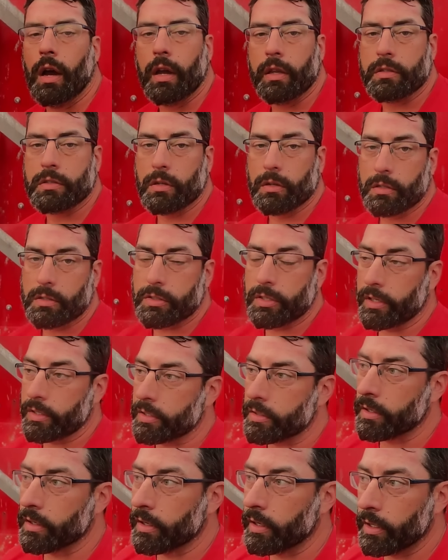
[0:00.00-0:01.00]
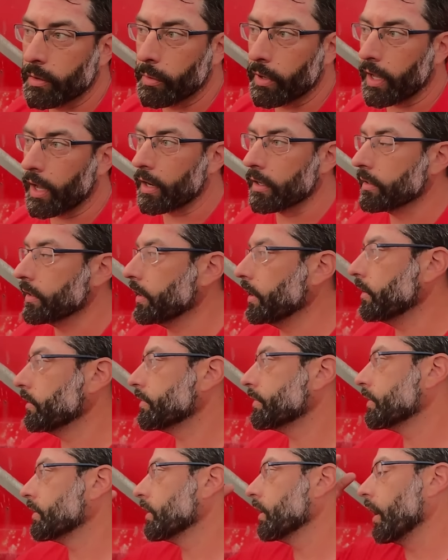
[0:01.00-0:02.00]
All right, so it's 6.30. We got to
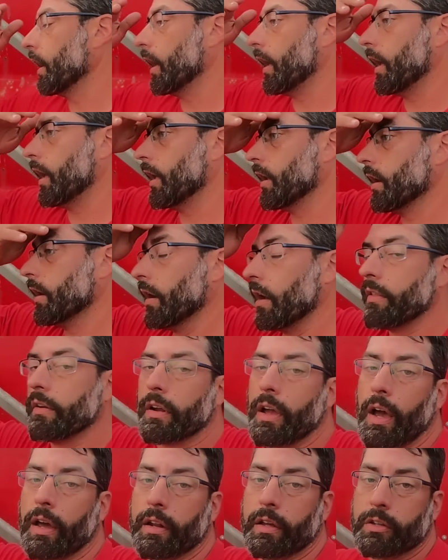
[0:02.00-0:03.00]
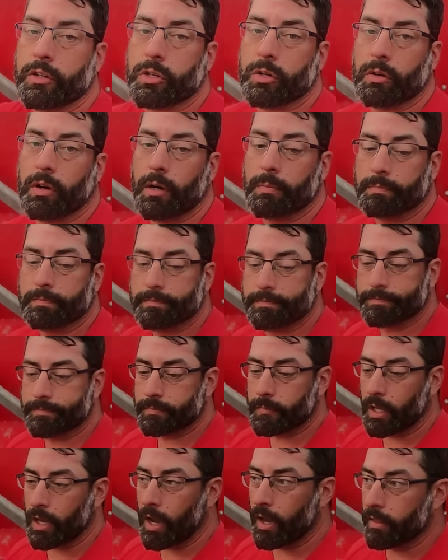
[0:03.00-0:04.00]
leave. And another guy didn't show up.
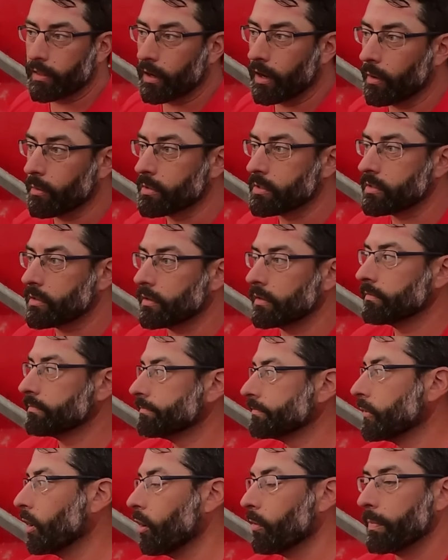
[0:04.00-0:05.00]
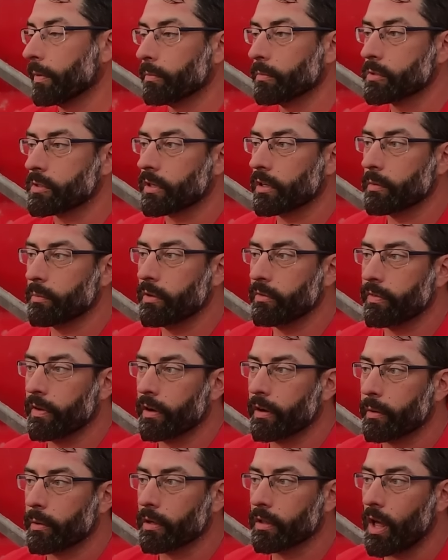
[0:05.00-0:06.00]
The guy that I was hoping was going to be
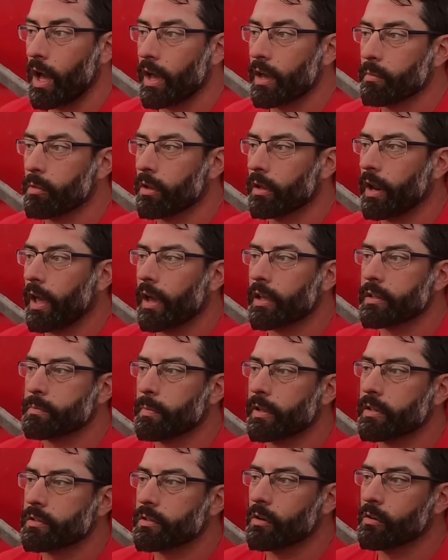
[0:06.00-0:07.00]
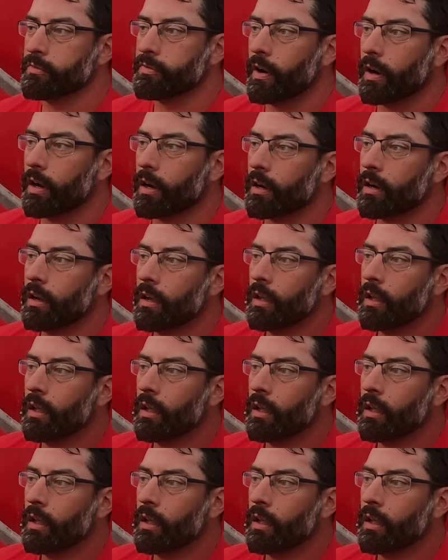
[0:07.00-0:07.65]
very reliable and has been so far.